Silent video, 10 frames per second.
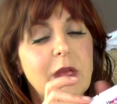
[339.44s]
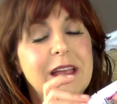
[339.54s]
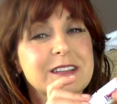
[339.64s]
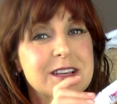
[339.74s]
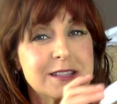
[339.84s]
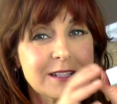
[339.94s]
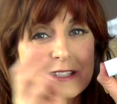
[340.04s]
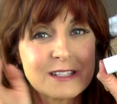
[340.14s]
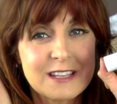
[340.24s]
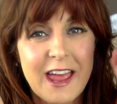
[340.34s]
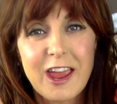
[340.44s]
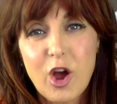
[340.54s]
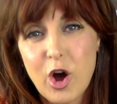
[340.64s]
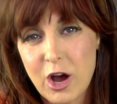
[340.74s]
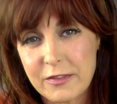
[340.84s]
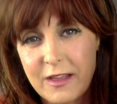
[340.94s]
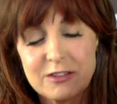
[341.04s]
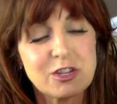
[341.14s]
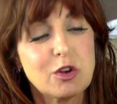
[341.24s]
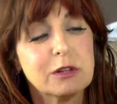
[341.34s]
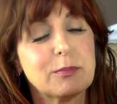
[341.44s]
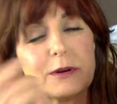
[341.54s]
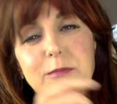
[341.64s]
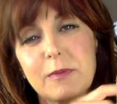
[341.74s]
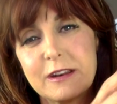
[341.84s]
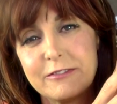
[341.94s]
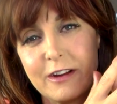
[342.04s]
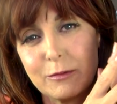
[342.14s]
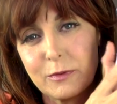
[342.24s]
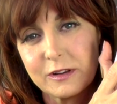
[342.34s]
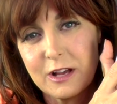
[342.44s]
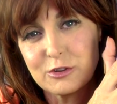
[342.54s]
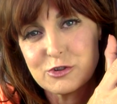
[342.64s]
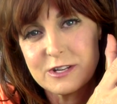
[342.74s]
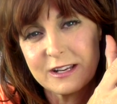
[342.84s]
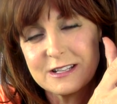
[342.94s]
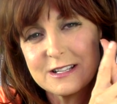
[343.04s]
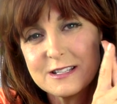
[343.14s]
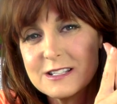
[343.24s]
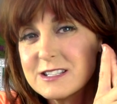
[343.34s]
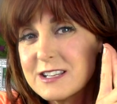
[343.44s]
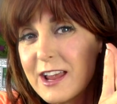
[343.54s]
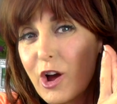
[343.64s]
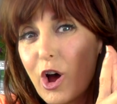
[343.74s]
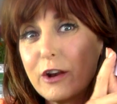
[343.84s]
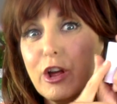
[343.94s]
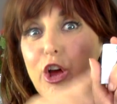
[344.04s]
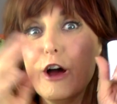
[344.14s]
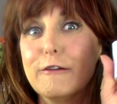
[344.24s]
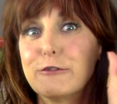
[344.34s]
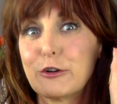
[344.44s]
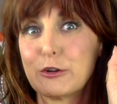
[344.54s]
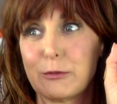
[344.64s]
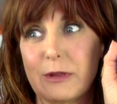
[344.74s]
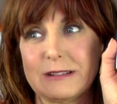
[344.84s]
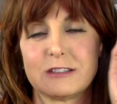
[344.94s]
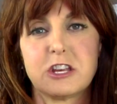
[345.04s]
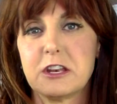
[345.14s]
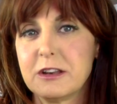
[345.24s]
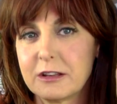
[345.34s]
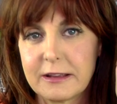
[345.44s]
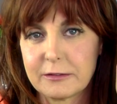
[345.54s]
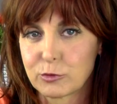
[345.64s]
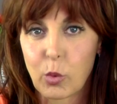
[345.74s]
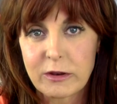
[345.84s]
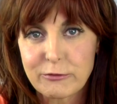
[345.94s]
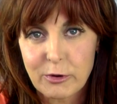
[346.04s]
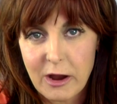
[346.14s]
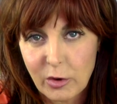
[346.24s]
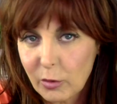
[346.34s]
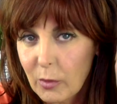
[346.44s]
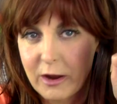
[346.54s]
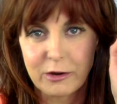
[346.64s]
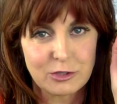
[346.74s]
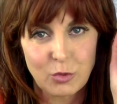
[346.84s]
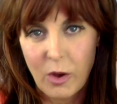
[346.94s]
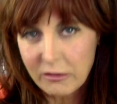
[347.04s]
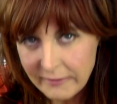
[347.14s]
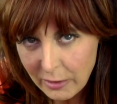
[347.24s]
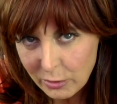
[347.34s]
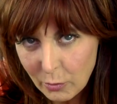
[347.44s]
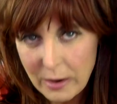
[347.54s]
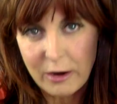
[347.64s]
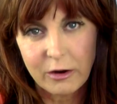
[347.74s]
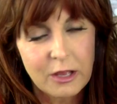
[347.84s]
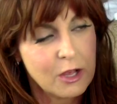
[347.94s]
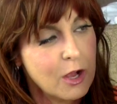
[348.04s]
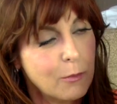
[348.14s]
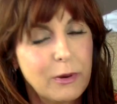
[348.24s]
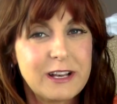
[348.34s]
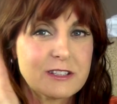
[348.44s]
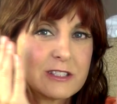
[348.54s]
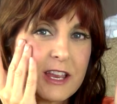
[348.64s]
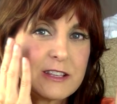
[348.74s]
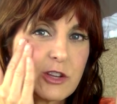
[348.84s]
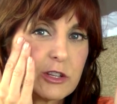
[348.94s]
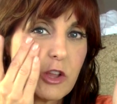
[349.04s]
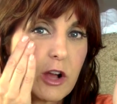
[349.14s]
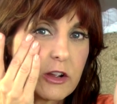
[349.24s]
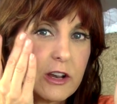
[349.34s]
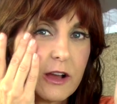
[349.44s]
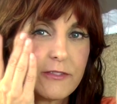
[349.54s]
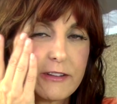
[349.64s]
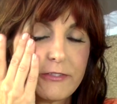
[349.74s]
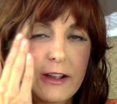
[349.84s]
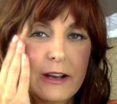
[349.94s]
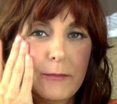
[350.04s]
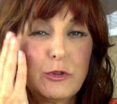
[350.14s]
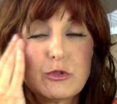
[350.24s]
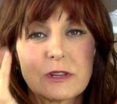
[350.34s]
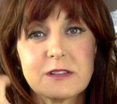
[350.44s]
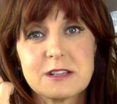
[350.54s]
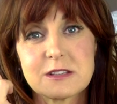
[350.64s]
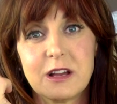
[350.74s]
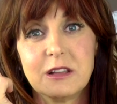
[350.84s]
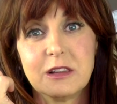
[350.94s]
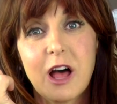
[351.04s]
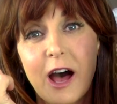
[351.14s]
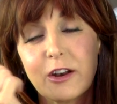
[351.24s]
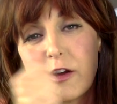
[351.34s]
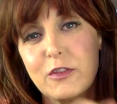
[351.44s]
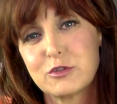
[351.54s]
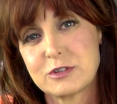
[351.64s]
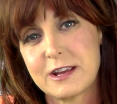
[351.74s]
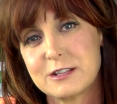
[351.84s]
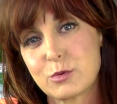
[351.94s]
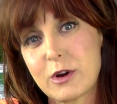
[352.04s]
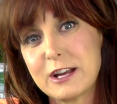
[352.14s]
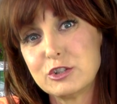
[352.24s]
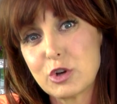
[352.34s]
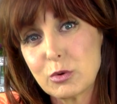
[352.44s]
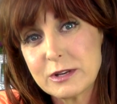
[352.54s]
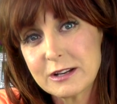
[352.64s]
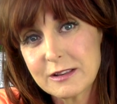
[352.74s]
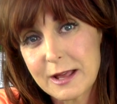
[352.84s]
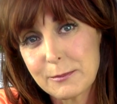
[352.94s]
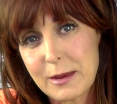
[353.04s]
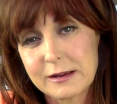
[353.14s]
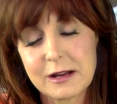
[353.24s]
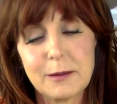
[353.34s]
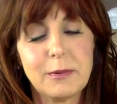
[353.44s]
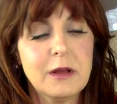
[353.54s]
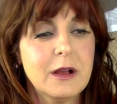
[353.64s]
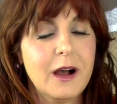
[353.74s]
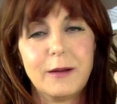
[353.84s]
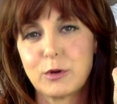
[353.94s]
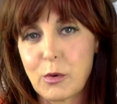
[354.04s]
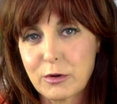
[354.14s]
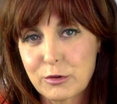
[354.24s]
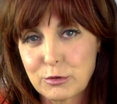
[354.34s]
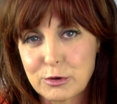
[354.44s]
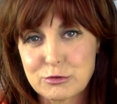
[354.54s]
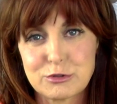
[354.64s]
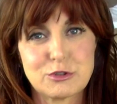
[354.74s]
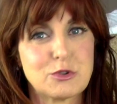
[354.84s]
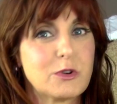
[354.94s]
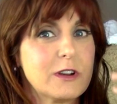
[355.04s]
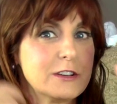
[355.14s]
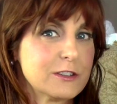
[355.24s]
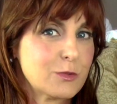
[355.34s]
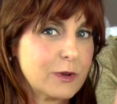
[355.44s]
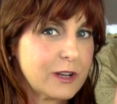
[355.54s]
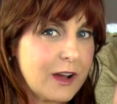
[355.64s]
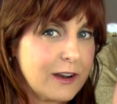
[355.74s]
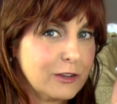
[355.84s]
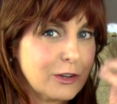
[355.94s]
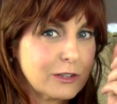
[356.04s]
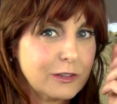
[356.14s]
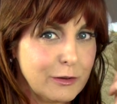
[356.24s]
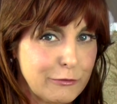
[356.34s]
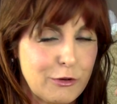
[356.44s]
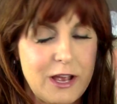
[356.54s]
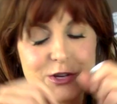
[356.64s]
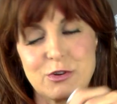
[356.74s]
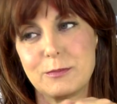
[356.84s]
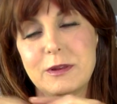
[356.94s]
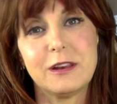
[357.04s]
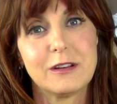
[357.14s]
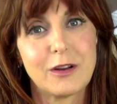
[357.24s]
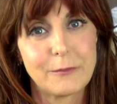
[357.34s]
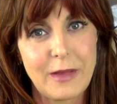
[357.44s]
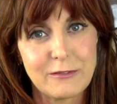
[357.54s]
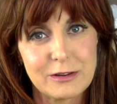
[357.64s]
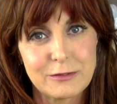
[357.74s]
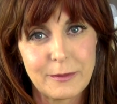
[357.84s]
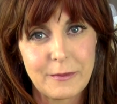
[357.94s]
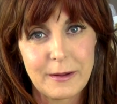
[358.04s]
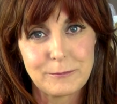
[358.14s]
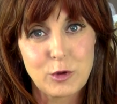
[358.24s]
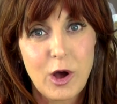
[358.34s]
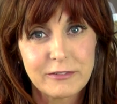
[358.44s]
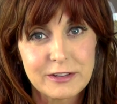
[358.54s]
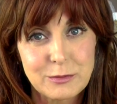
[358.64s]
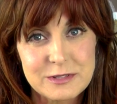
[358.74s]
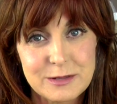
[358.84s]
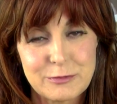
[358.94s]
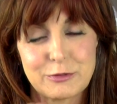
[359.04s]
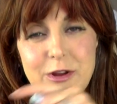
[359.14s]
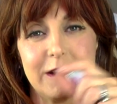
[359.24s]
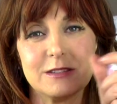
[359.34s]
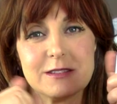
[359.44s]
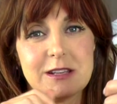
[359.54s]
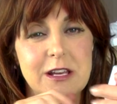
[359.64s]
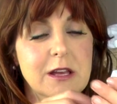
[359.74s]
It doesn't stay on. That's the only problem that I find with the color stick. It doesn't stay on for extended 24-hour wear, 12-hour wear, but it stays on long enough. I find I'm using this a lot on those days where I don't need a lot of makeup. I'm going to the grocery store and I just want to kind of look a little fresh, or having coffee with some friends.